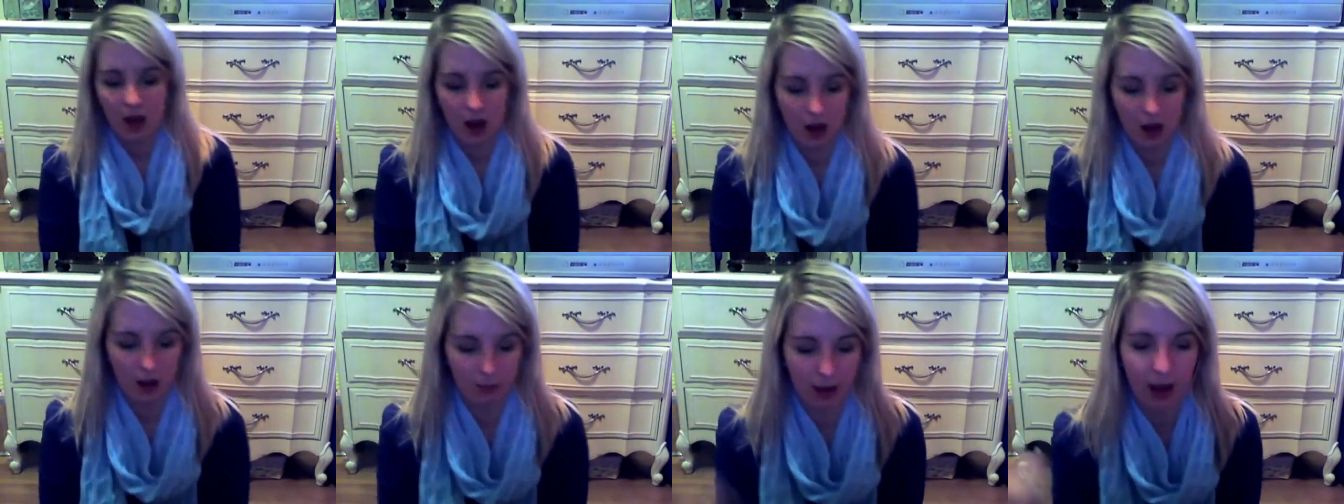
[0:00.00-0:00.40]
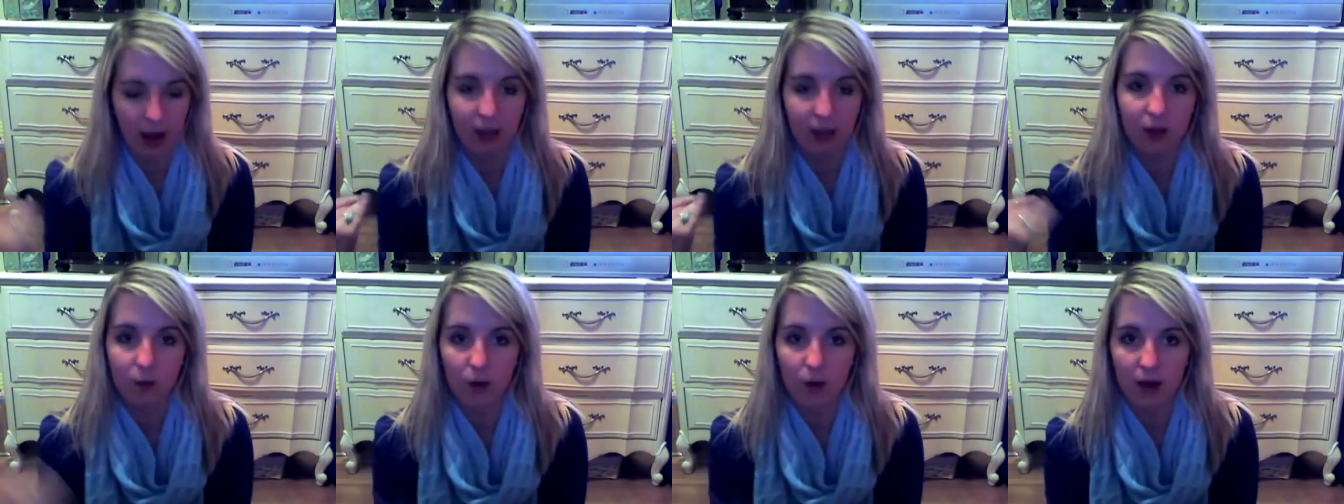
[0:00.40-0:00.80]
Um, my
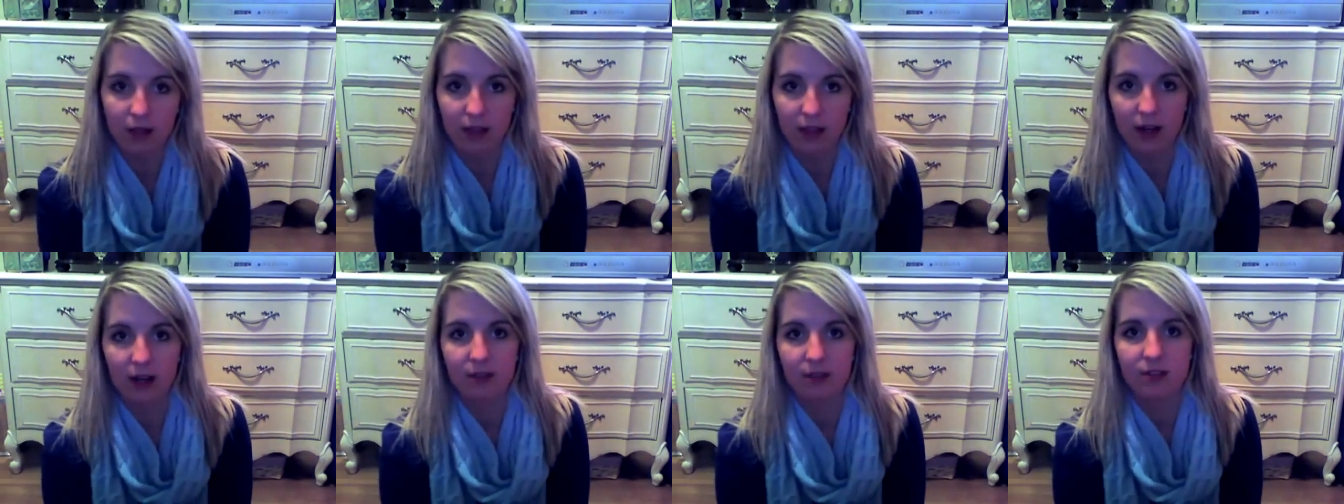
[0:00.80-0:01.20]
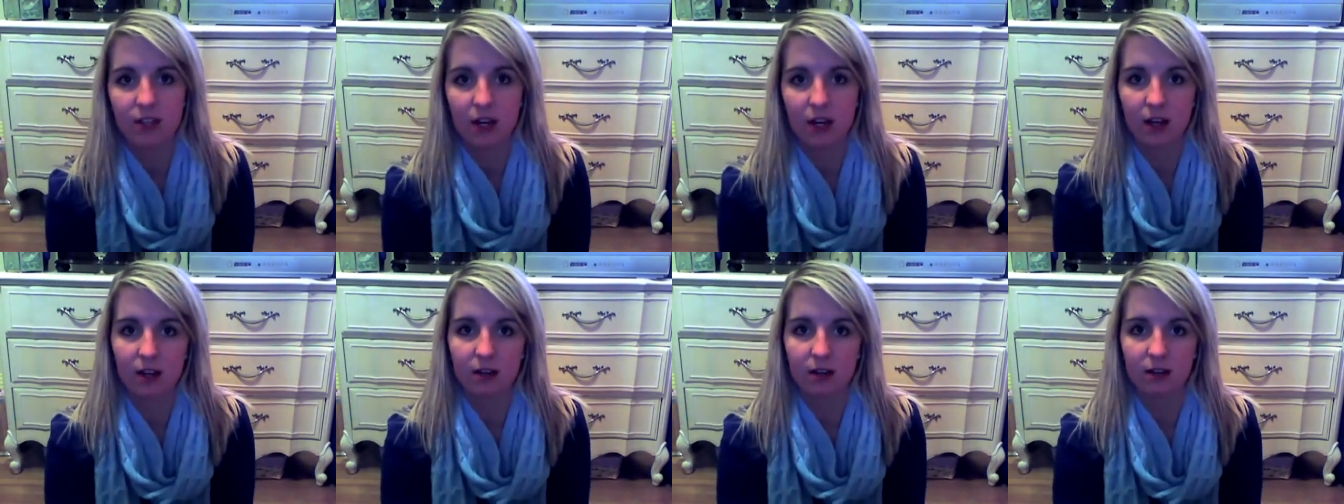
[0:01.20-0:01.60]
other one that I've
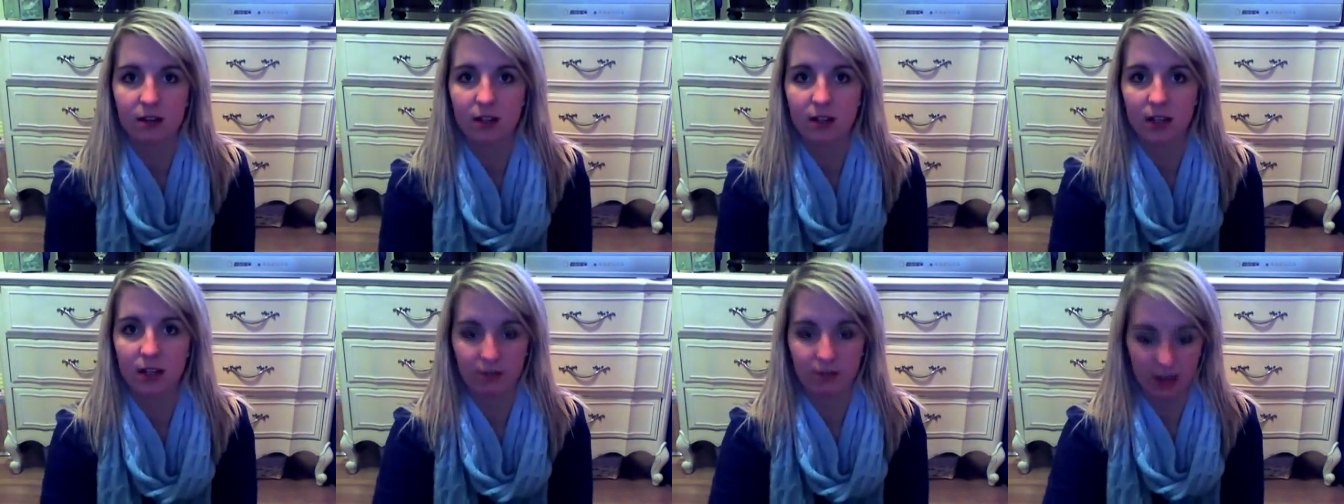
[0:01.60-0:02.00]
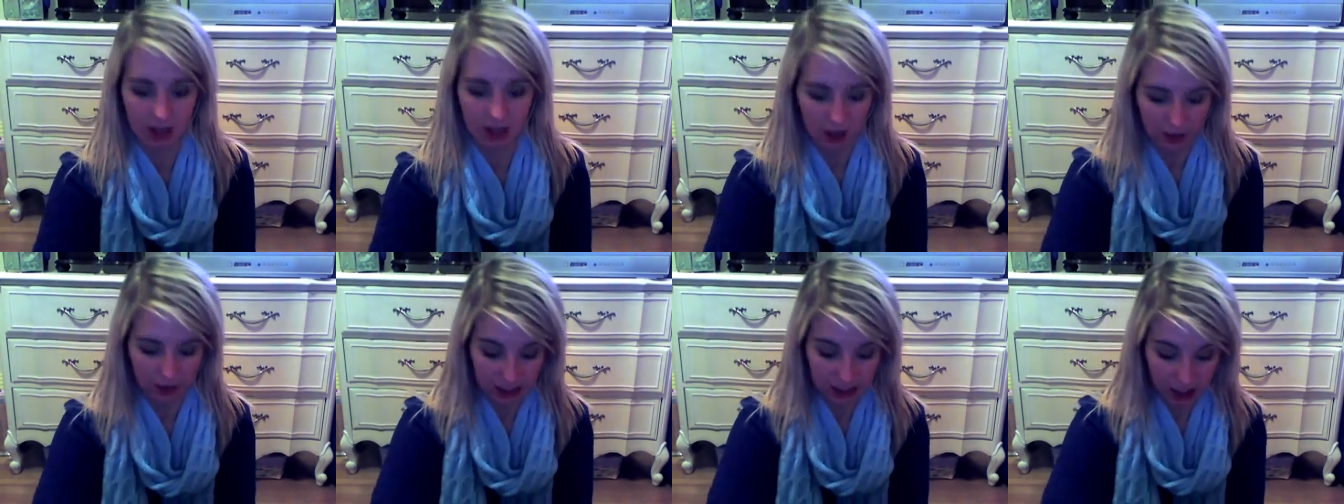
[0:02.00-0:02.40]
done in a
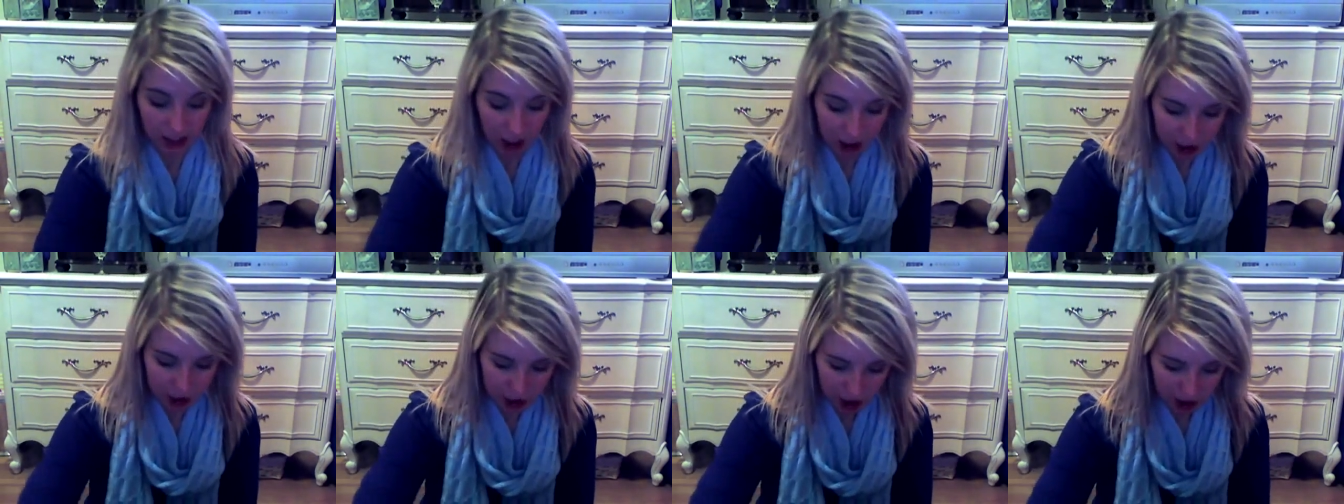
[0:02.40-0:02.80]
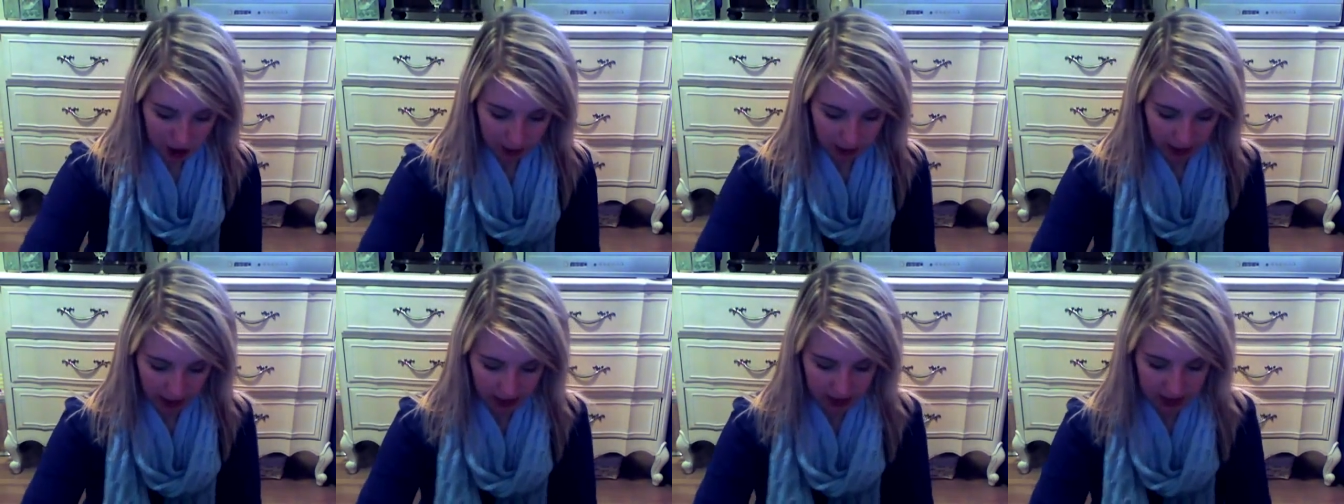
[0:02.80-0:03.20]
video is larger,
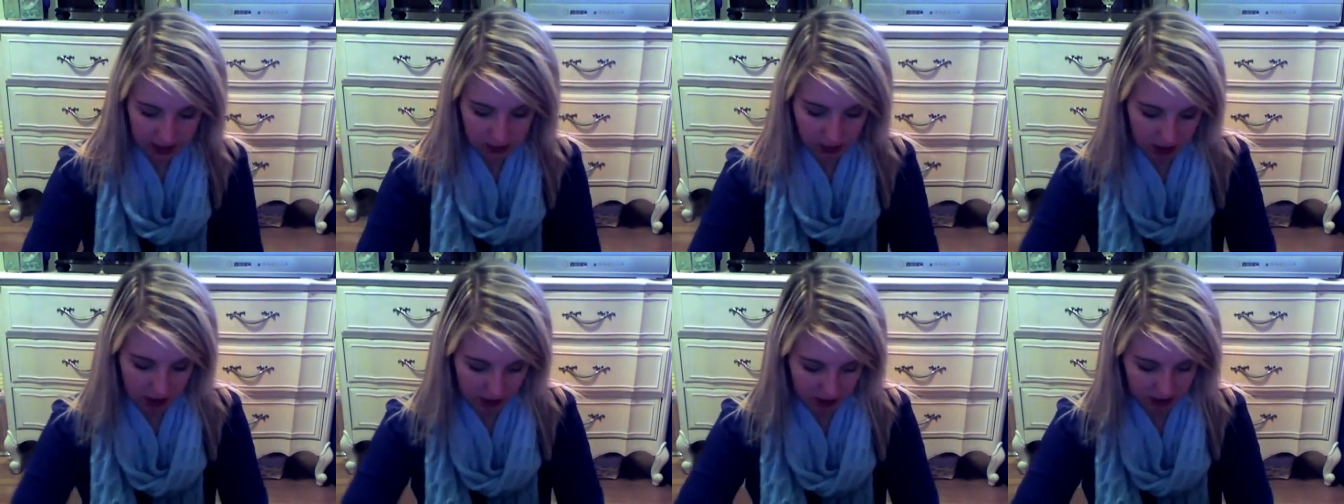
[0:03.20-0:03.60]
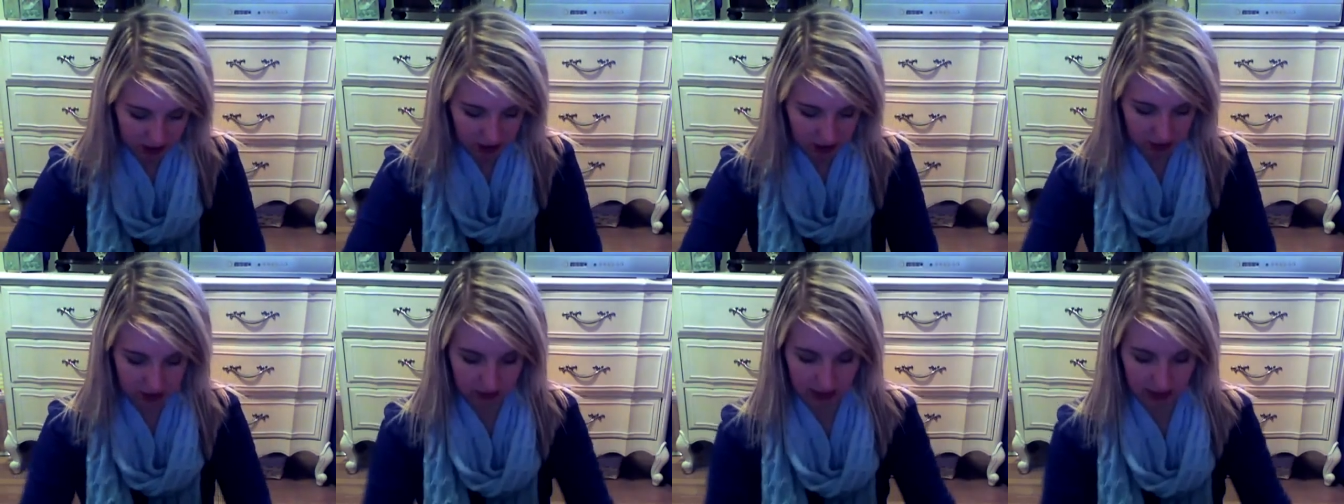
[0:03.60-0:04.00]
but this one
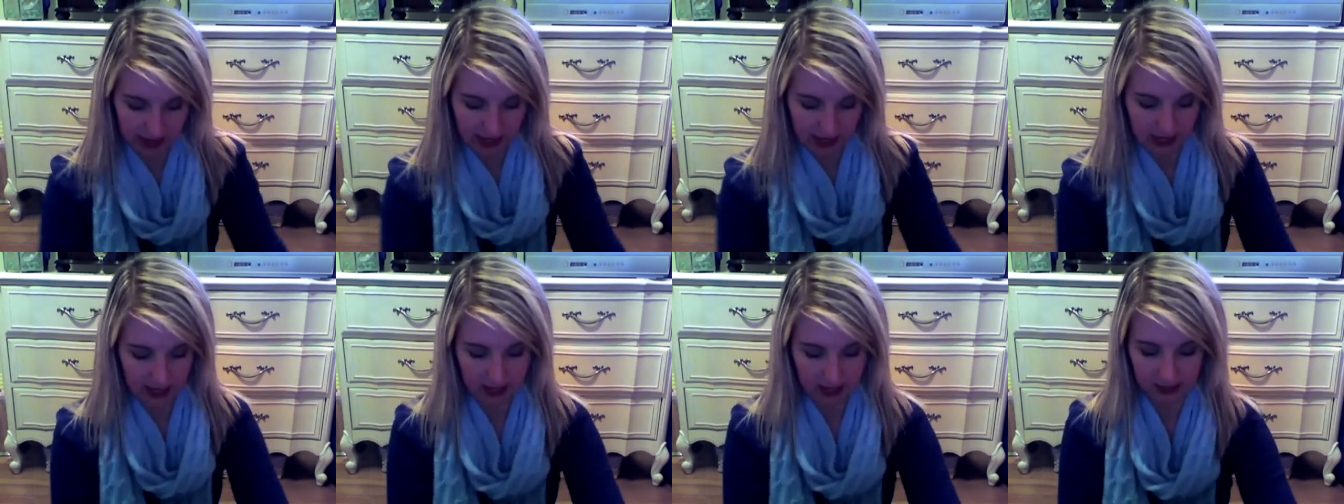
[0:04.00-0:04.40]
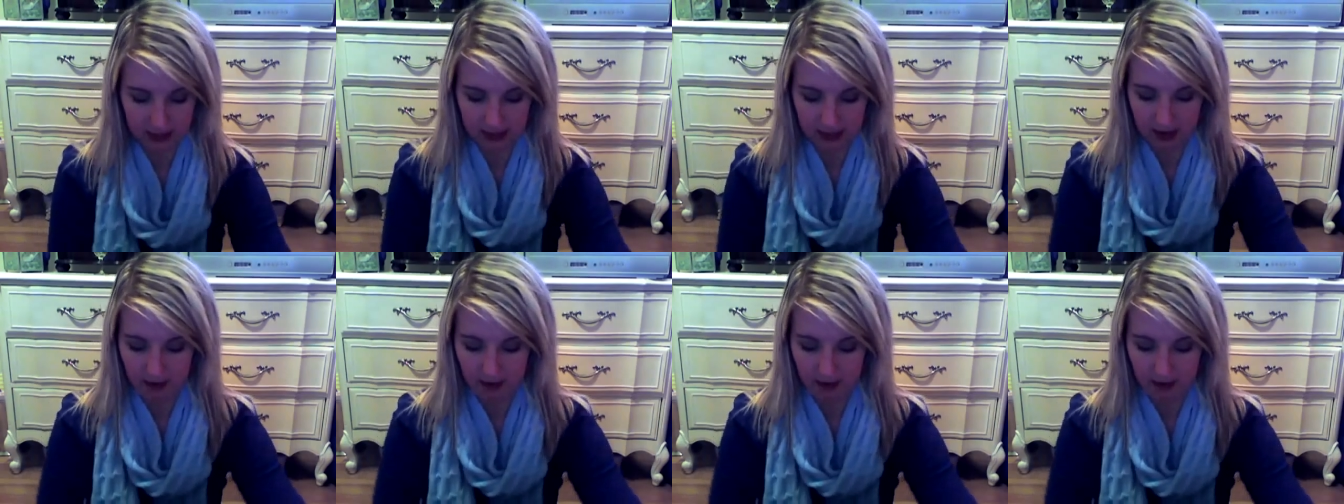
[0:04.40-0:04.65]
suits my needs.